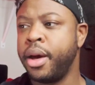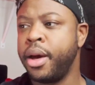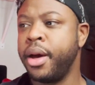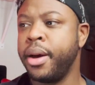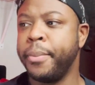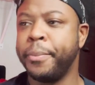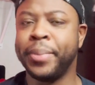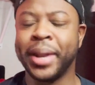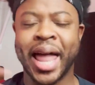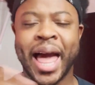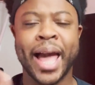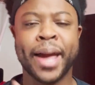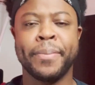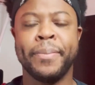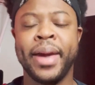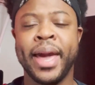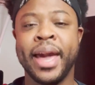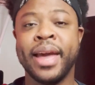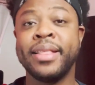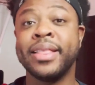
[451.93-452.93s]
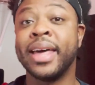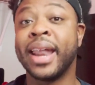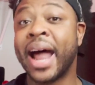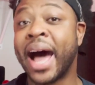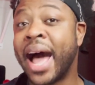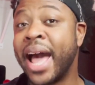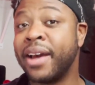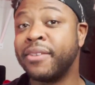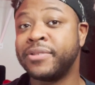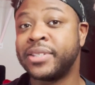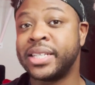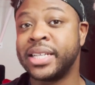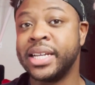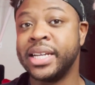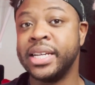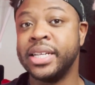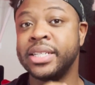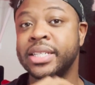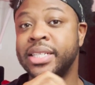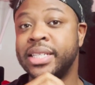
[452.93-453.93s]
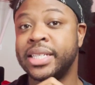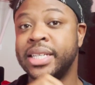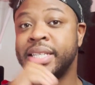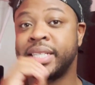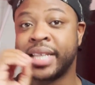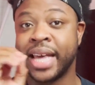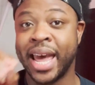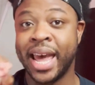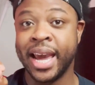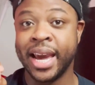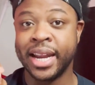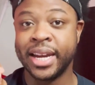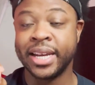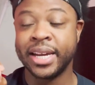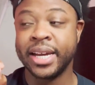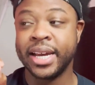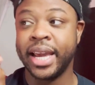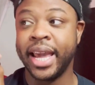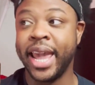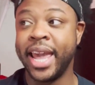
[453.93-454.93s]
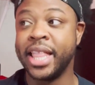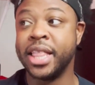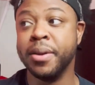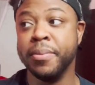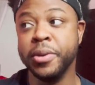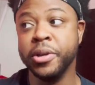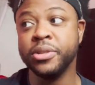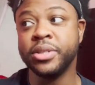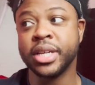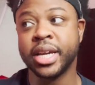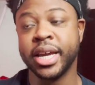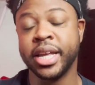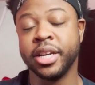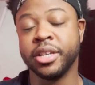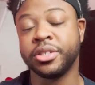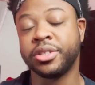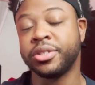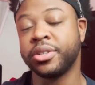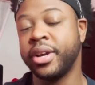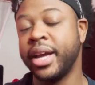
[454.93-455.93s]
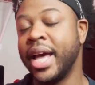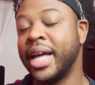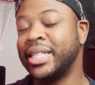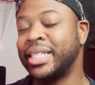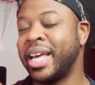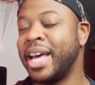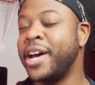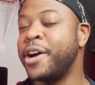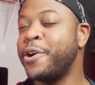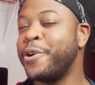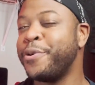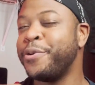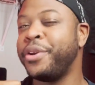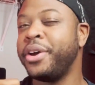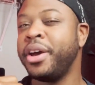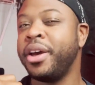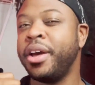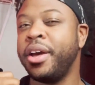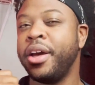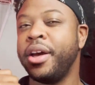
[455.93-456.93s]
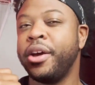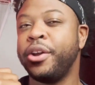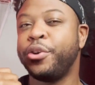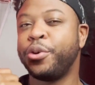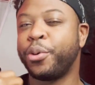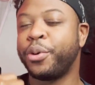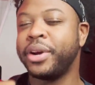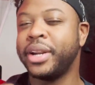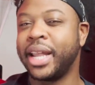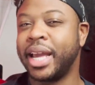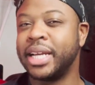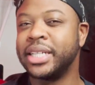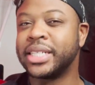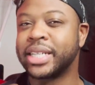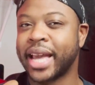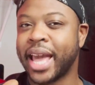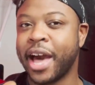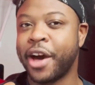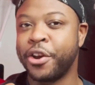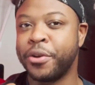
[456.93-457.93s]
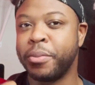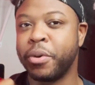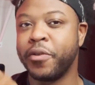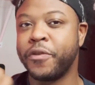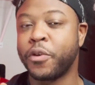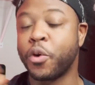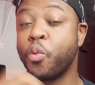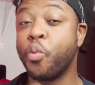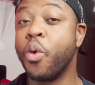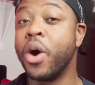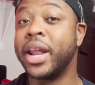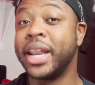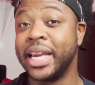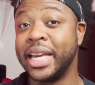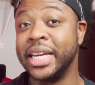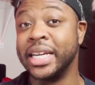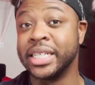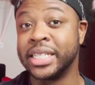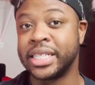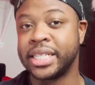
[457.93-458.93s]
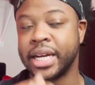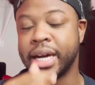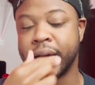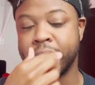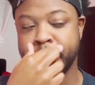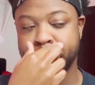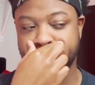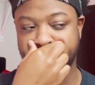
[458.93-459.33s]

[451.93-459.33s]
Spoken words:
black man that I have seen, cishet, in the music industry has held Tory Lanez accountable for what he has done.